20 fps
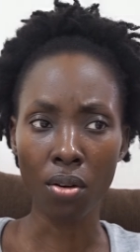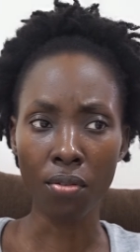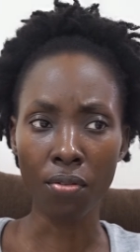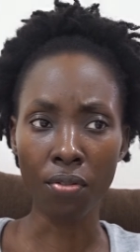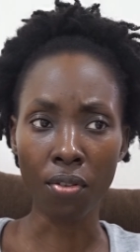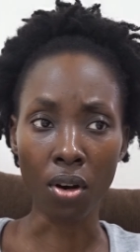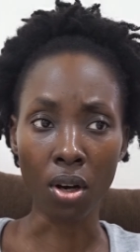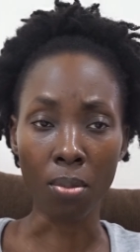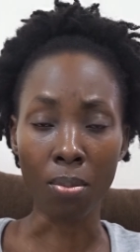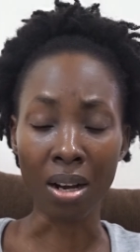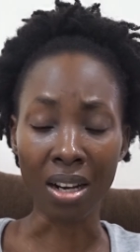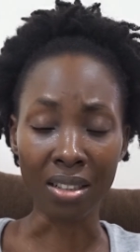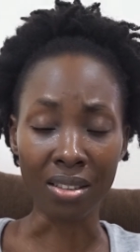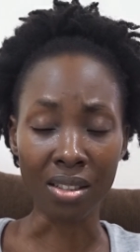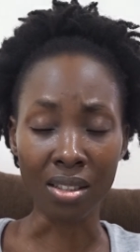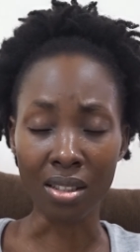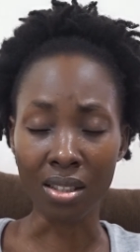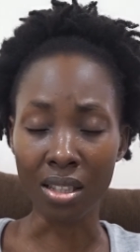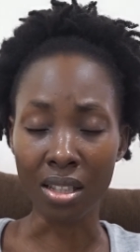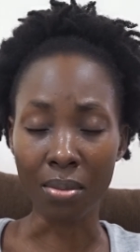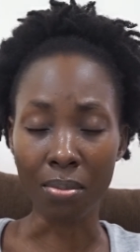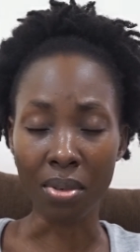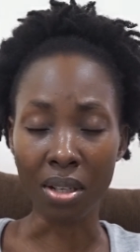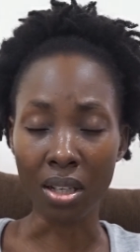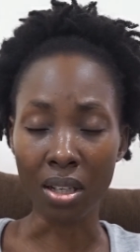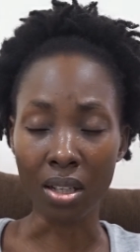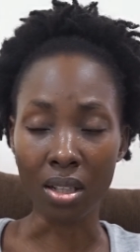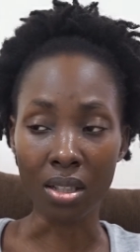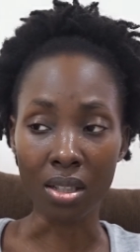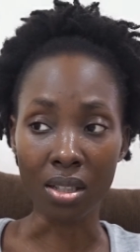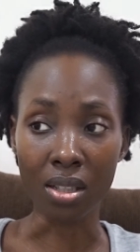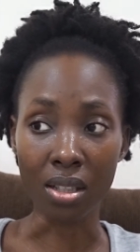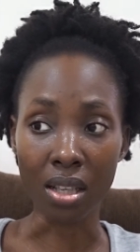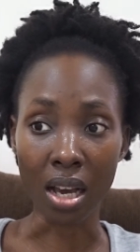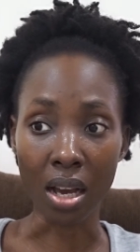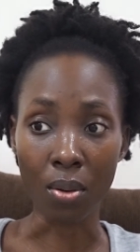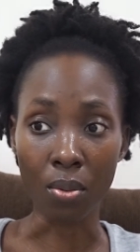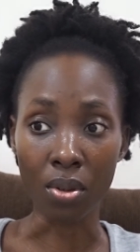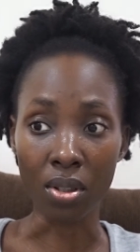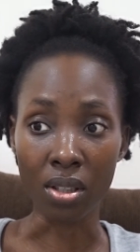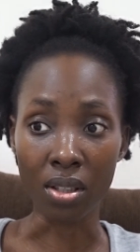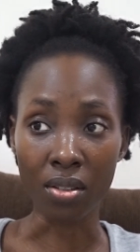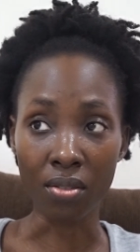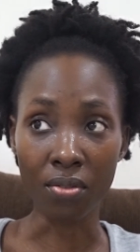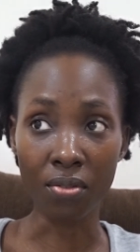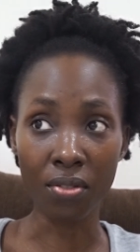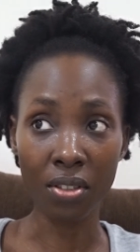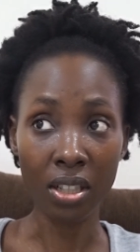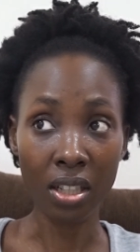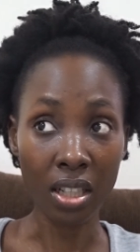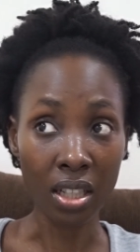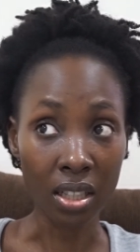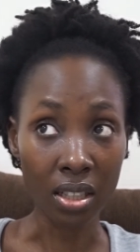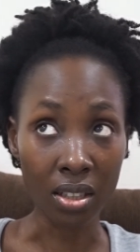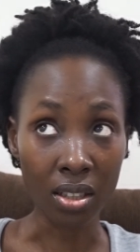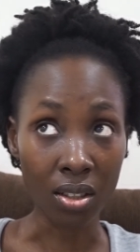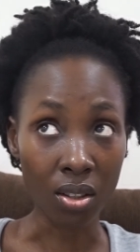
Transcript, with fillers: fall back to sleep because I wasn't feeling